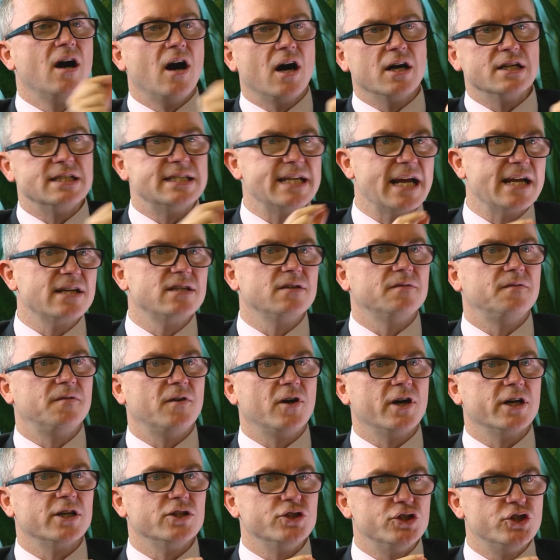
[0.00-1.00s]

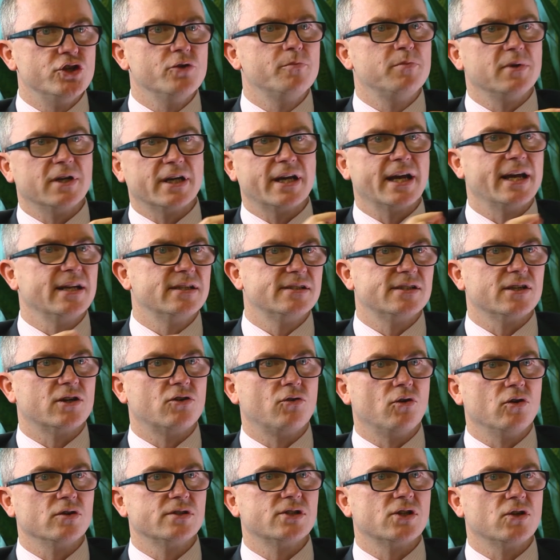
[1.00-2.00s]
identifying duplicates
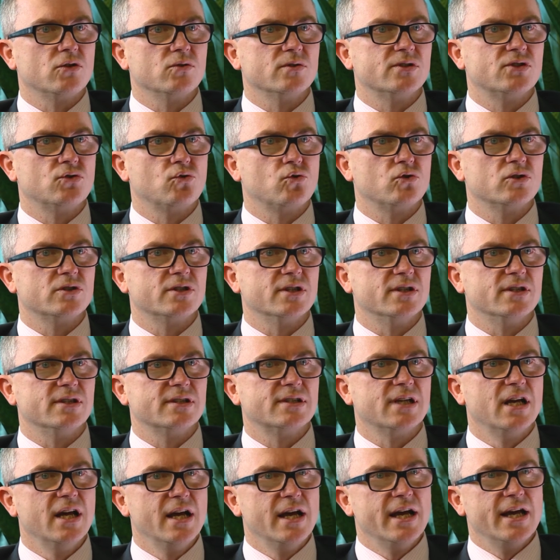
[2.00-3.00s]
across those
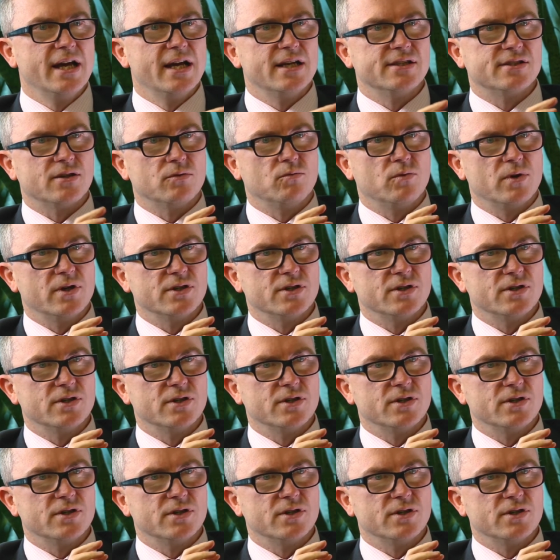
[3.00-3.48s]
sources is a,